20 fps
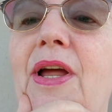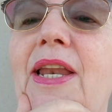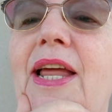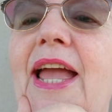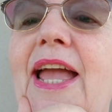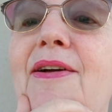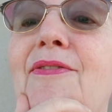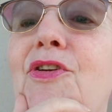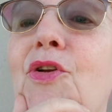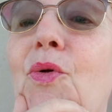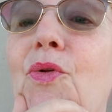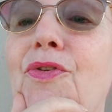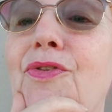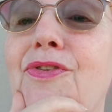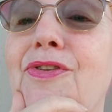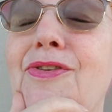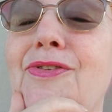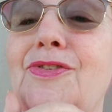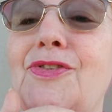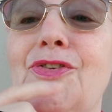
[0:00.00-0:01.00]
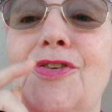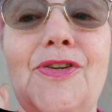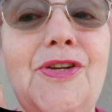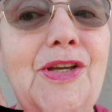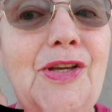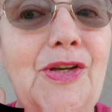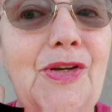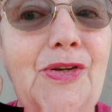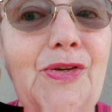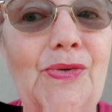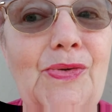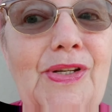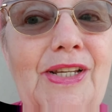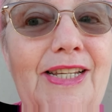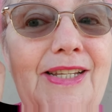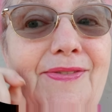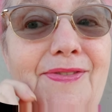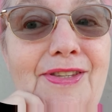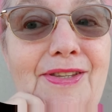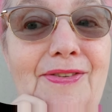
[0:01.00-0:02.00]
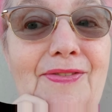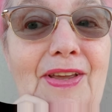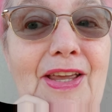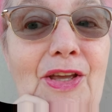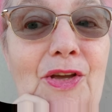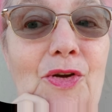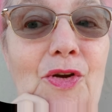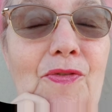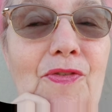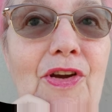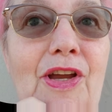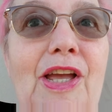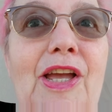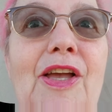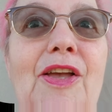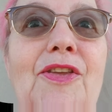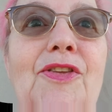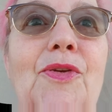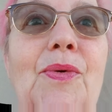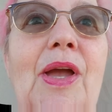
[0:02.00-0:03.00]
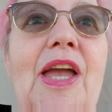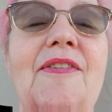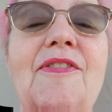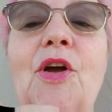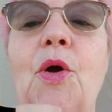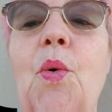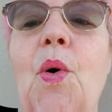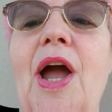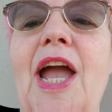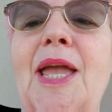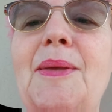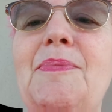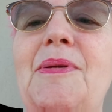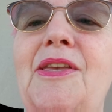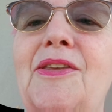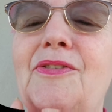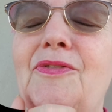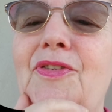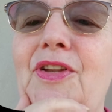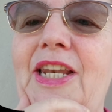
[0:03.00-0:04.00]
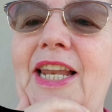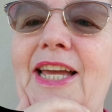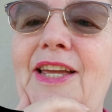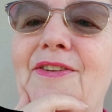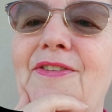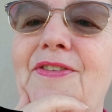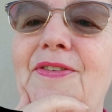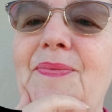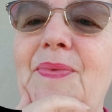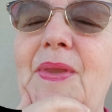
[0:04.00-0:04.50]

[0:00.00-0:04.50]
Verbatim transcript: And I have an older sister who lives in Vancouver. So I have a quiet, peaceful life.